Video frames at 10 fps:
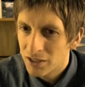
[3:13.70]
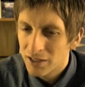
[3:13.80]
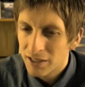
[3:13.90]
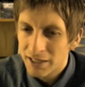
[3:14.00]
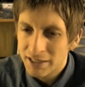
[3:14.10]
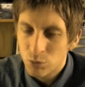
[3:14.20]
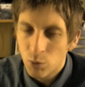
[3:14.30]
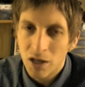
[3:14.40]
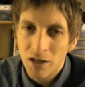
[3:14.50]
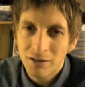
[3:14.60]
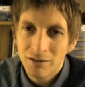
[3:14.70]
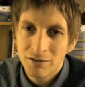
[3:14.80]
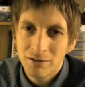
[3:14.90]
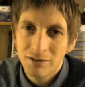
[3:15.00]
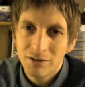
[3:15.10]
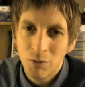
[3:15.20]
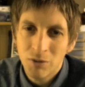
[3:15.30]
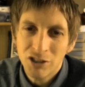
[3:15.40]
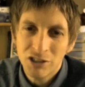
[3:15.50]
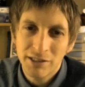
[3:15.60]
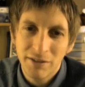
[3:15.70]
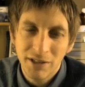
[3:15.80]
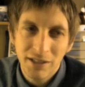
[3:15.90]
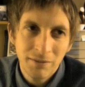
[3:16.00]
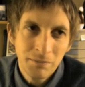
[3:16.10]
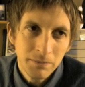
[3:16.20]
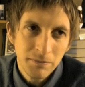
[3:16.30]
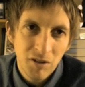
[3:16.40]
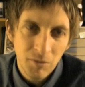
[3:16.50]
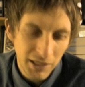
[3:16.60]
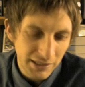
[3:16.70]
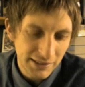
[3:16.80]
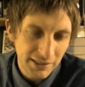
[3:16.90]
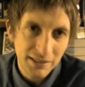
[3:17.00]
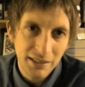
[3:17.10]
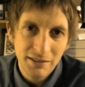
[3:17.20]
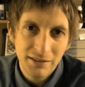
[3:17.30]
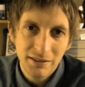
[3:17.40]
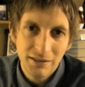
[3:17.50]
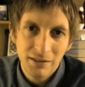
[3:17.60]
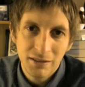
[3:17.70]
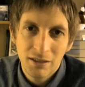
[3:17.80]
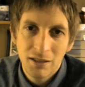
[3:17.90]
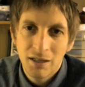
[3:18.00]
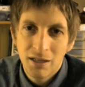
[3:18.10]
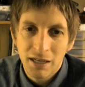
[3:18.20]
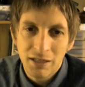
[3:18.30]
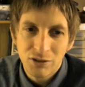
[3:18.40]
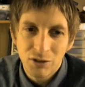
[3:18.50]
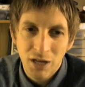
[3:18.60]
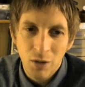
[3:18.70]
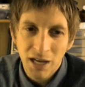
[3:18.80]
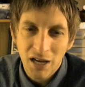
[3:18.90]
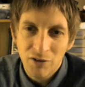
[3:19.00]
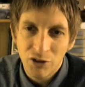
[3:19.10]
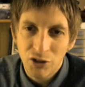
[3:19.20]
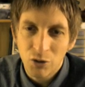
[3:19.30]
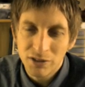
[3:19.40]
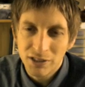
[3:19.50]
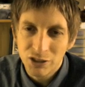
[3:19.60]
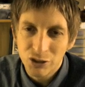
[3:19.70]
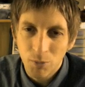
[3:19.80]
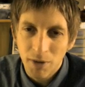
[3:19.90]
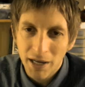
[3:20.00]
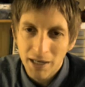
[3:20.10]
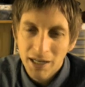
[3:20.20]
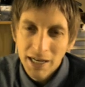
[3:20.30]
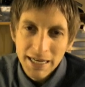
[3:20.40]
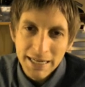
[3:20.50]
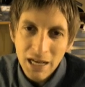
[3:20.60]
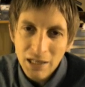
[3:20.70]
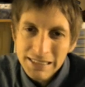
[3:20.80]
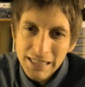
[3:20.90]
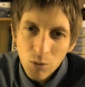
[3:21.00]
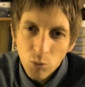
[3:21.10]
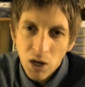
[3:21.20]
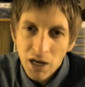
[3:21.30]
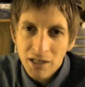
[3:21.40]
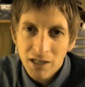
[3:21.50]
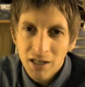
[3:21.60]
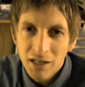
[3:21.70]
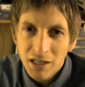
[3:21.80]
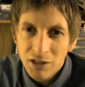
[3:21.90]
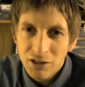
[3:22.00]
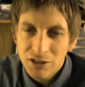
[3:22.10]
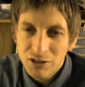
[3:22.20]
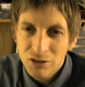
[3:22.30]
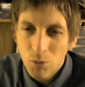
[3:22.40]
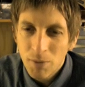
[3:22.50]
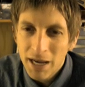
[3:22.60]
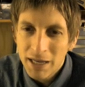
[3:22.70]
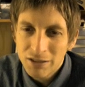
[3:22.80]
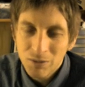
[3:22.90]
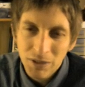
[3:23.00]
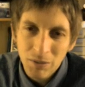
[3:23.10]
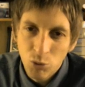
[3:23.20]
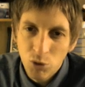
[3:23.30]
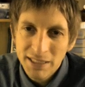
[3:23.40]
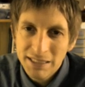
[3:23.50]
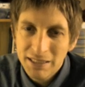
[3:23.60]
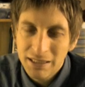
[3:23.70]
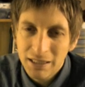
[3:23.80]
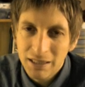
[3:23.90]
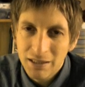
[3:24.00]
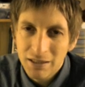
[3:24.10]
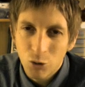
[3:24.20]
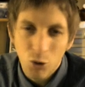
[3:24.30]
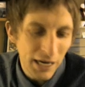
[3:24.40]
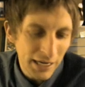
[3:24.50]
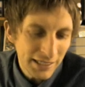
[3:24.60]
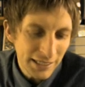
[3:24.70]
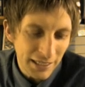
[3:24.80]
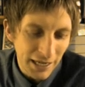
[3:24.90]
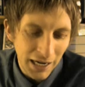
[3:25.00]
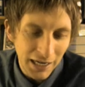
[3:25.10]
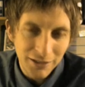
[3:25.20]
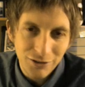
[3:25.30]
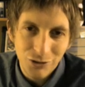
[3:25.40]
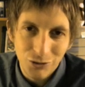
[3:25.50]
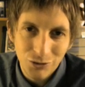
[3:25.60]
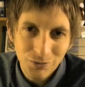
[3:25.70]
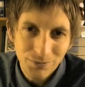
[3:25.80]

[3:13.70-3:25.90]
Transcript: it as well. So I'm going to just leave it to be consistent. And so now we have our nose and the snowman. Now let's say I want the snowman to be moving to the... Oh, I need an eye too.